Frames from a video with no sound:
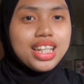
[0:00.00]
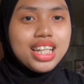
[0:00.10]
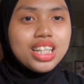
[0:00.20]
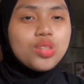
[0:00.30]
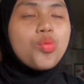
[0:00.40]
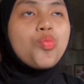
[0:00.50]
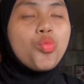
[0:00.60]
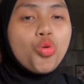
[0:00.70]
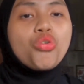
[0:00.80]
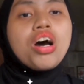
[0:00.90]
is
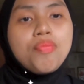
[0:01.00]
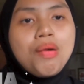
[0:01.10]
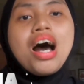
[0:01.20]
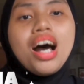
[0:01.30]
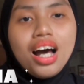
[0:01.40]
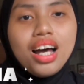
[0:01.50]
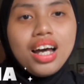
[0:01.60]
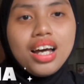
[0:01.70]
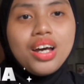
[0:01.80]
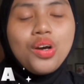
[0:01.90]
murabaha,
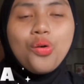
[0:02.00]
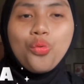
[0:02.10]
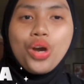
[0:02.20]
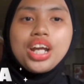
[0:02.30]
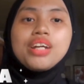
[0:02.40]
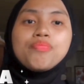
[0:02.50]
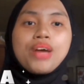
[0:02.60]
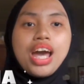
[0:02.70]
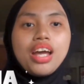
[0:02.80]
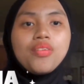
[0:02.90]
where the
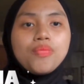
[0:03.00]
bank